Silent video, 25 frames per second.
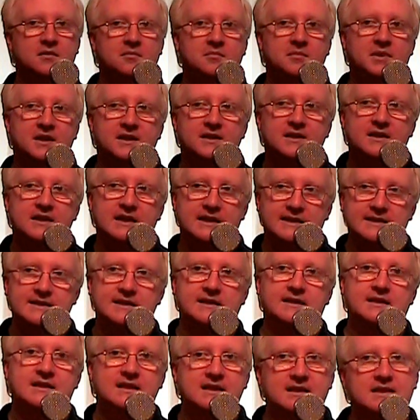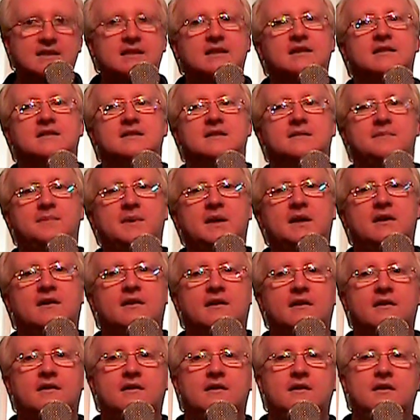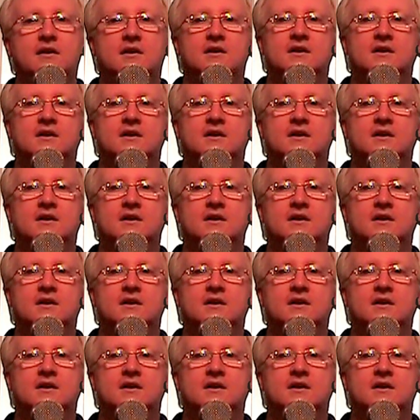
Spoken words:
But it's a decent speaker.